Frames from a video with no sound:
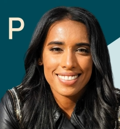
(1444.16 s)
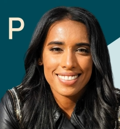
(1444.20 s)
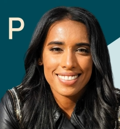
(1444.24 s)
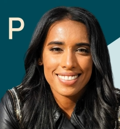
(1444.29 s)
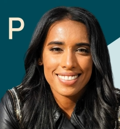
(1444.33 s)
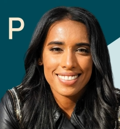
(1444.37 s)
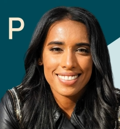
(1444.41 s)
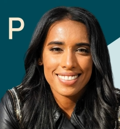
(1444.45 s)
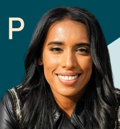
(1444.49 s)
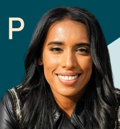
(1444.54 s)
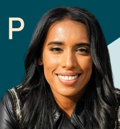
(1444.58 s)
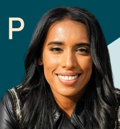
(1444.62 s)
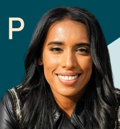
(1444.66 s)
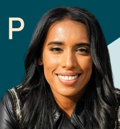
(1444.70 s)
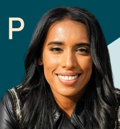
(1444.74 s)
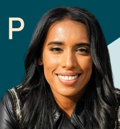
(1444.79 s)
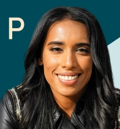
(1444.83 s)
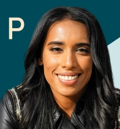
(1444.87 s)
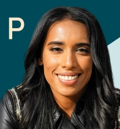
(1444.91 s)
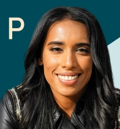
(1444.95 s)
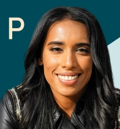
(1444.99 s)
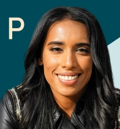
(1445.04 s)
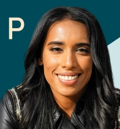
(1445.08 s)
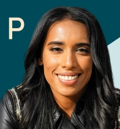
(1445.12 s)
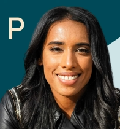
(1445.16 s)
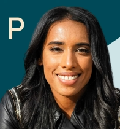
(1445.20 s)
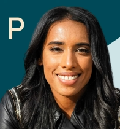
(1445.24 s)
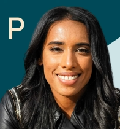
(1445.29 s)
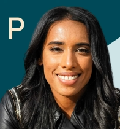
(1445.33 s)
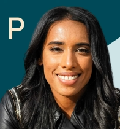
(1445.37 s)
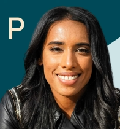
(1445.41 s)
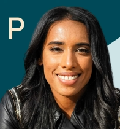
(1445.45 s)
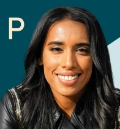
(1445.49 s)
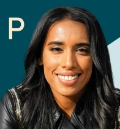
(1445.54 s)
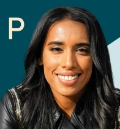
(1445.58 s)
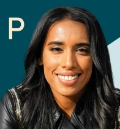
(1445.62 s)

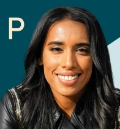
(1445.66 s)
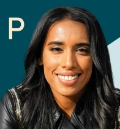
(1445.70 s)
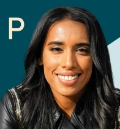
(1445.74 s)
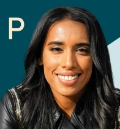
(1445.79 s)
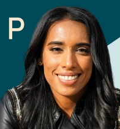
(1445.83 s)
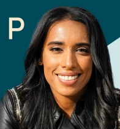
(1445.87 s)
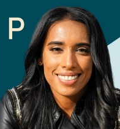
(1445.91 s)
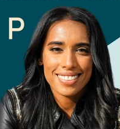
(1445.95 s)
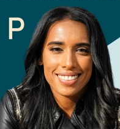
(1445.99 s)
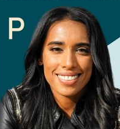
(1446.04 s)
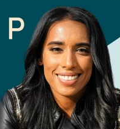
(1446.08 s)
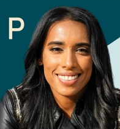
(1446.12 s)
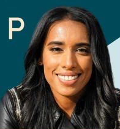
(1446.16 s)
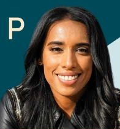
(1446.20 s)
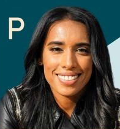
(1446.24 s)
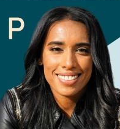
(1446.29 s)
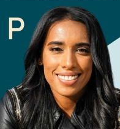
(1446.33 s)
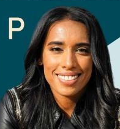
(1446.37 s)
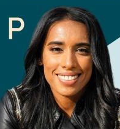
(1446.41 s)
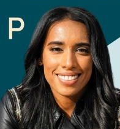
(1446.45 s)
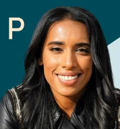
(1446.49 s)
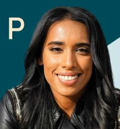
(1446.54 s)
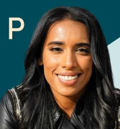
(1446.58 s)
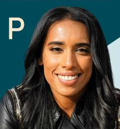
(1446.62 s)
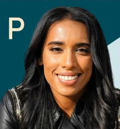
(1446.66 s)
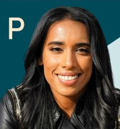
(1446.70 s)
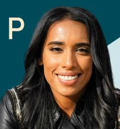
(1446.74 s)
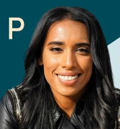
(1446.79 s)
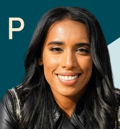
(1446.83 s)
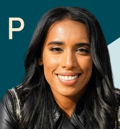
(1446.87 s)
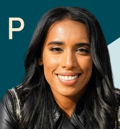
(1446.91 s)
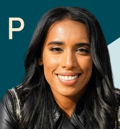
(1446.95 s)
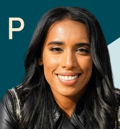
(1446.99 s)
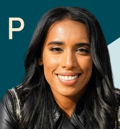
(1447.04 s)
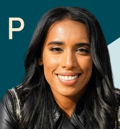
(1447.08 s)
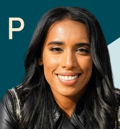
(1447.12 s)

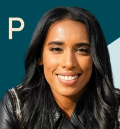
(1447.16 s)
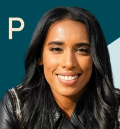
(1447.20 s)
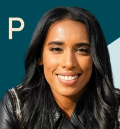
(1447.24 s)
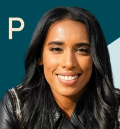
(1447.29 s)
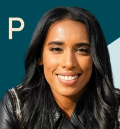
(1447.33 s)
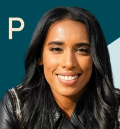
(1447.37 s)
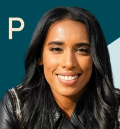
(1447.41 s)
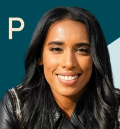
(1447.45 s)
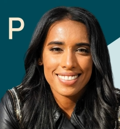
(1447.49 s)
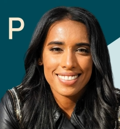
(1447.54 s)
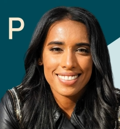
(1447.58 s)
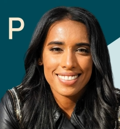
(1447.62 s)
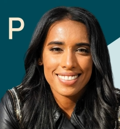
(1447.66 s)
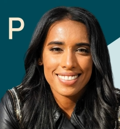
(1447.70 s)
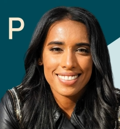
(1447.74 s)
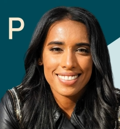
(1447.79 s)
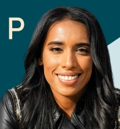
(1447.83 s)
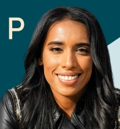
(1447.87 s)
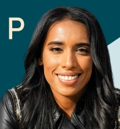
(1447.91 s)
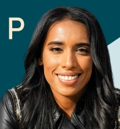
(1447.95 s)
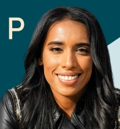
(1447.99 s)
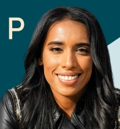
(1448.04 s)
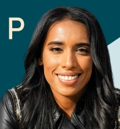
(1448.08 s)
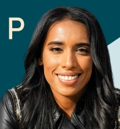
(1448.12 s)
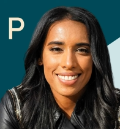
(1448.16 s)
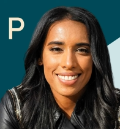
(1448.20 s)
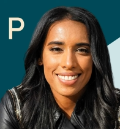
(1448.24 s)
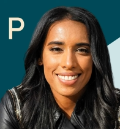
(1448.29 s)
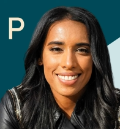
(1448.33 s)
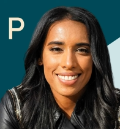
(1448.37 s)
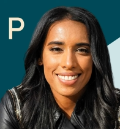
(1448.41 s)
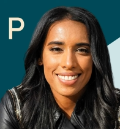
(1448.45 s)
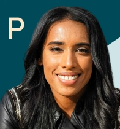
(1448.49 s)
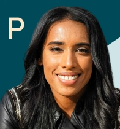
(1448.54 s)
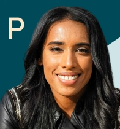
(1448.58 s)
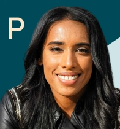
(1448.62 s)

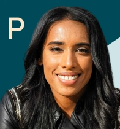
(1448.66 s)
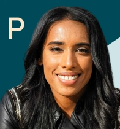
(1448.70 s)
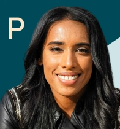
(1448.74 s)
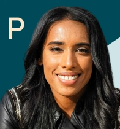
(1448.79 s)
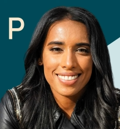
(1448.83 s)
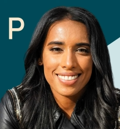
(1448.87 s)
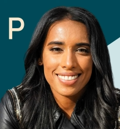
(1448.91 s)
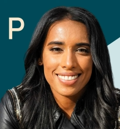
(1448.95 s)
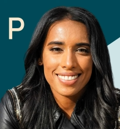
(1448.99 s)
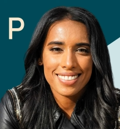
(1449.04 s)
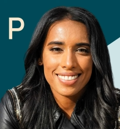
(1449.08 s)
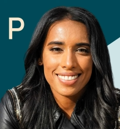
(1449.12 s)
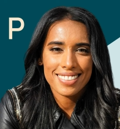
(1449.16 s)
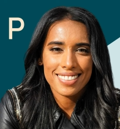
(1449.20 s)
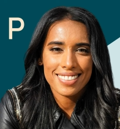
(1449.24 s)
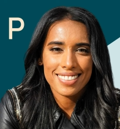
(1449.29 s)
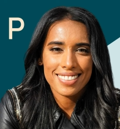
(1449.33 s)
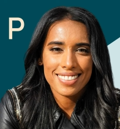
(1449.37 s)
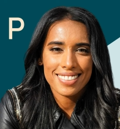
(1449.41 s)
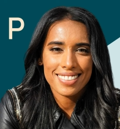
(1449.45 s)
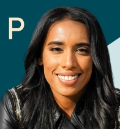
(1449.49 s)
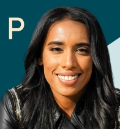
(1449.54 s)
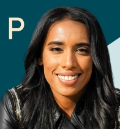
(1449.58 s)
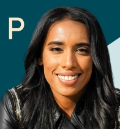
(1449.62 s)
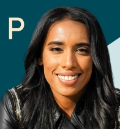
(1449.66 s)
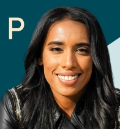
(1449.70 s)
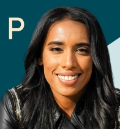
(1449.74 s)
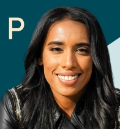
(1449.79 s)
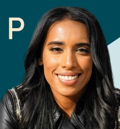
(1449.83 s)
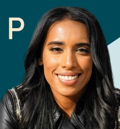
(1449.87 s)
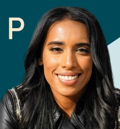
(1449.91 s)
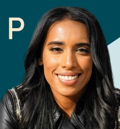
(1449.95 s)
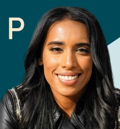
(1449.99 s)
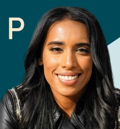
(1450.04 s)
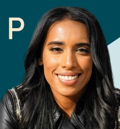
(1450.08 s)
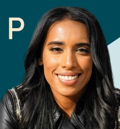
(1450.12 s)

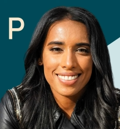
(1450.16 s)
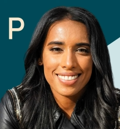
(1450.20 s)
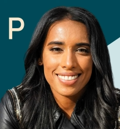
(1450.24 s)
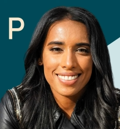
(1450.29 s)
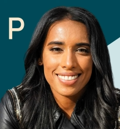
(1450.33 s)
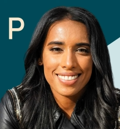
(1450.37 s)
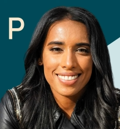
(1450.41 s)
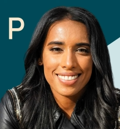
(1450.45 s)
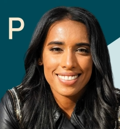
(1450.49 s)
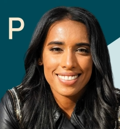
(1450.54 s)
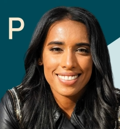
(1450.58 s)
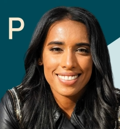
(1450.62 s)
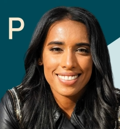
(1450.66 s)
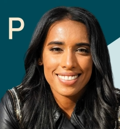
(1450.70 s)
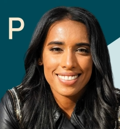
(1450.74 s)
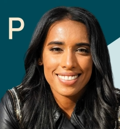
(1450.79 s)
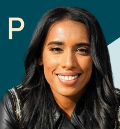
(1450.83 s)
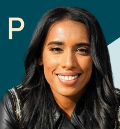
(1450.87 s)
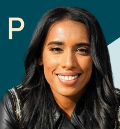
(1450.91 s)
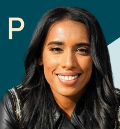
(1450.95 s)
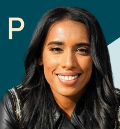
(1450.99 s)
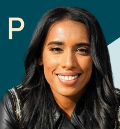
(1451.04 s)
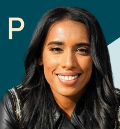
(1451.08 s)
The face doesn't move, so there is nothing to read.